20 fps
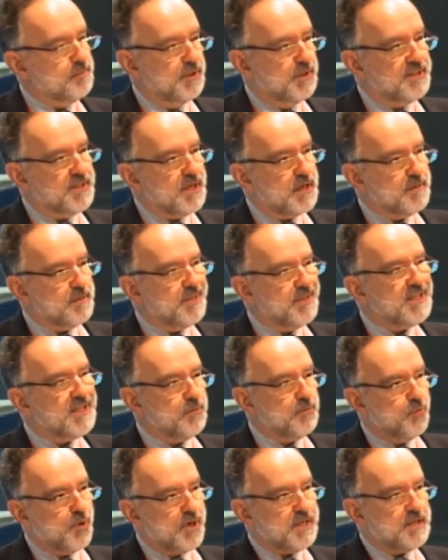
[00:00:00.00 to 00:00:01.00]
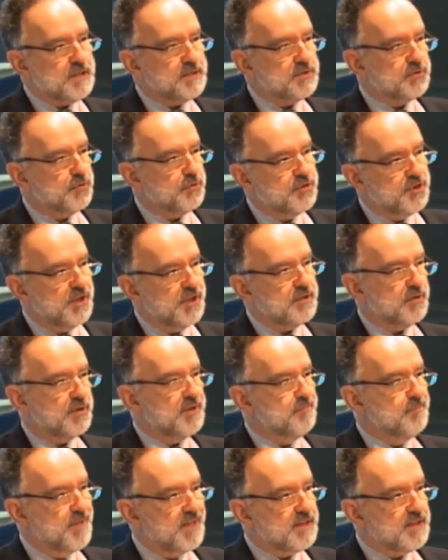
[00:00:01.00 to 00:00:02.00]
But there are many ways to
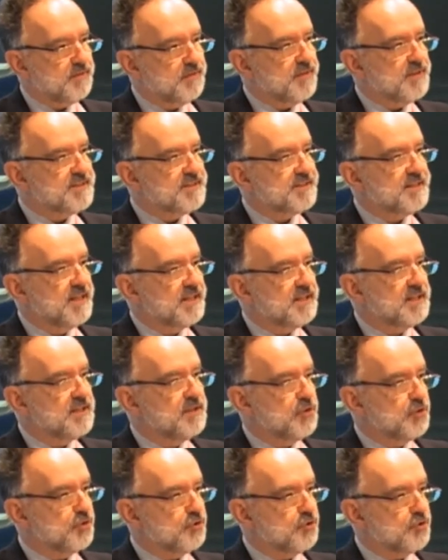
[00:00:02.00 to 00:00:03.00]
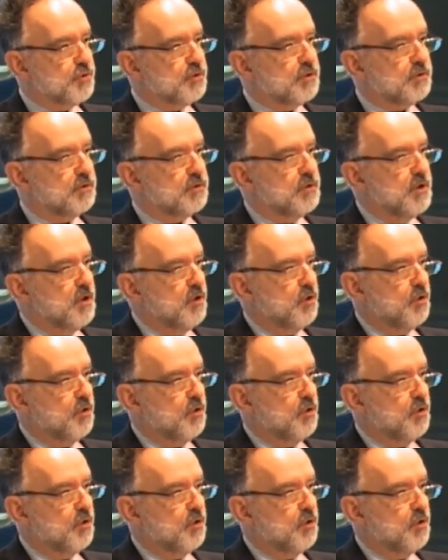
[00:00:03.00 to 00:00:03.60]
generate benefits that in the short